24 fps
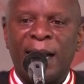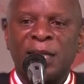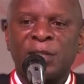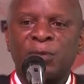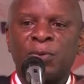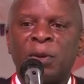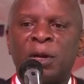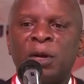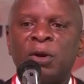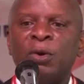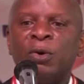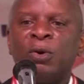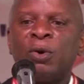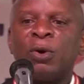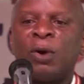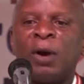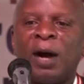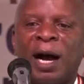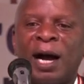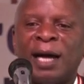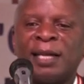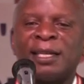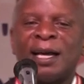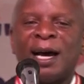as we
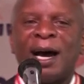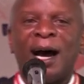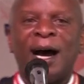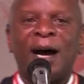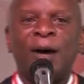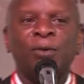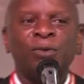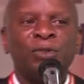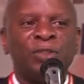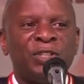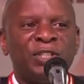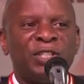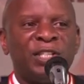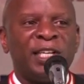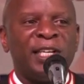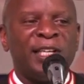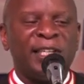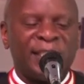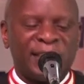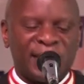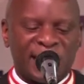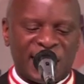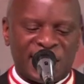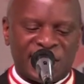look at how
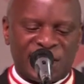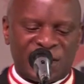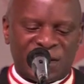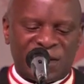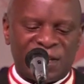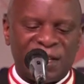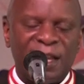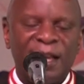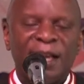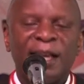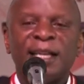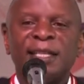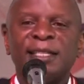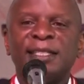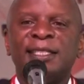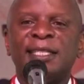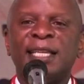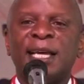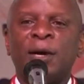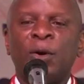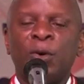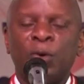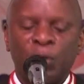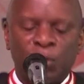Jesus
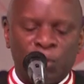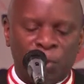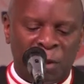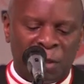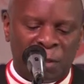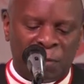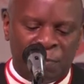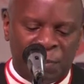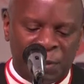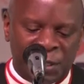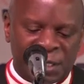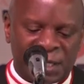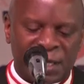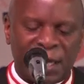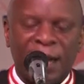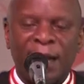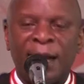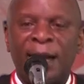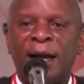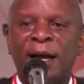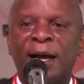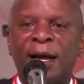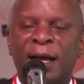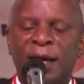dealt with
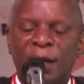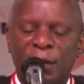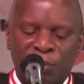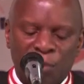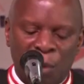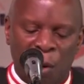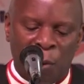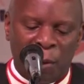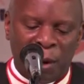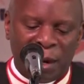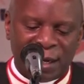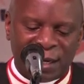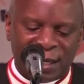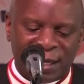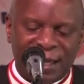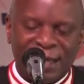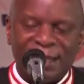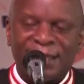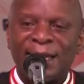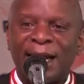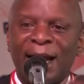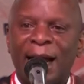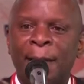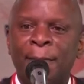Peter, we will
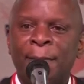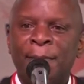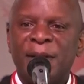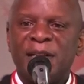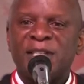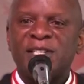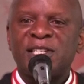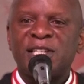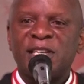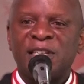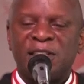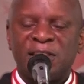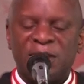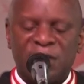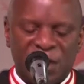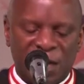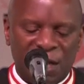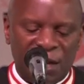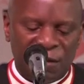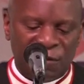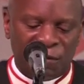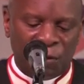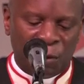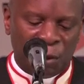get a message
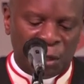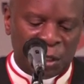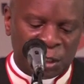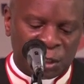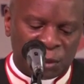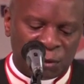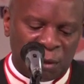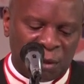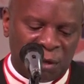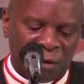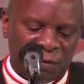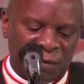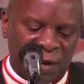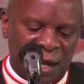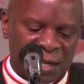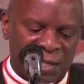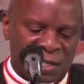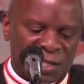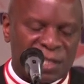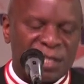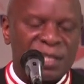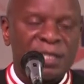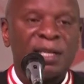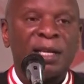for each one of
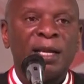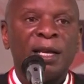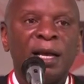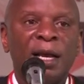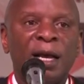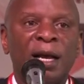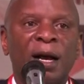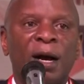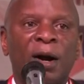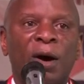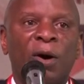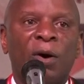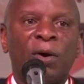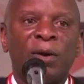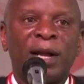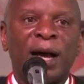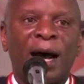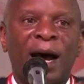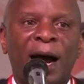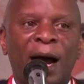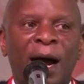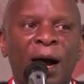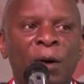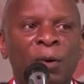us on
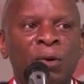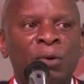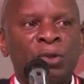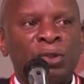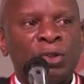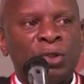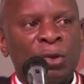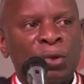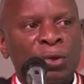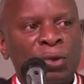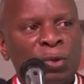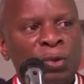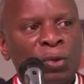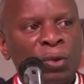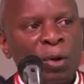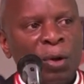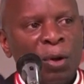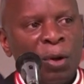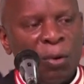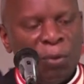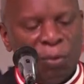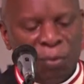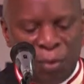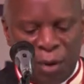how to
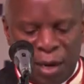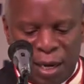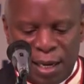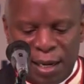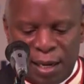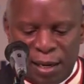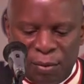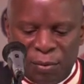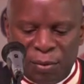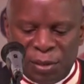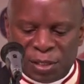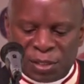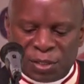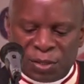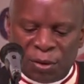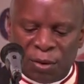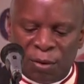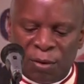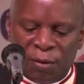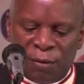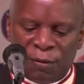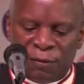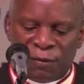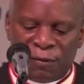
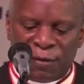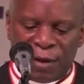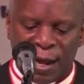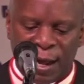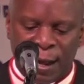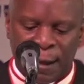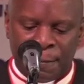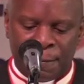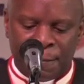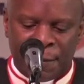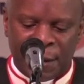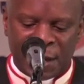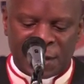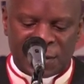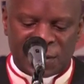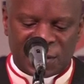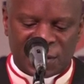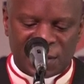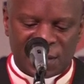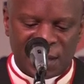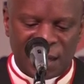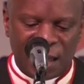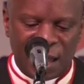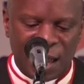resolve our
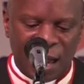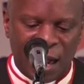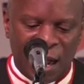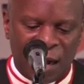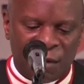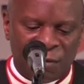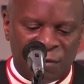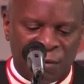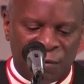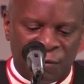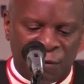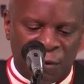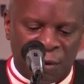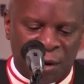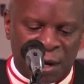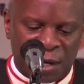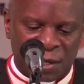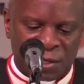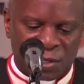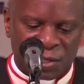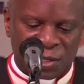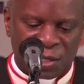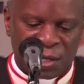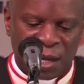past and
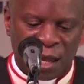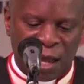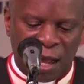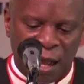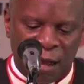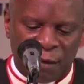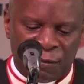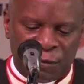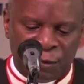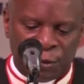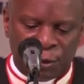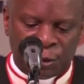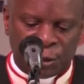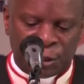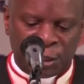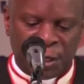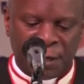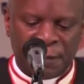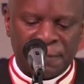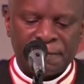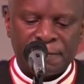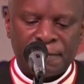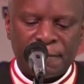refocus our future.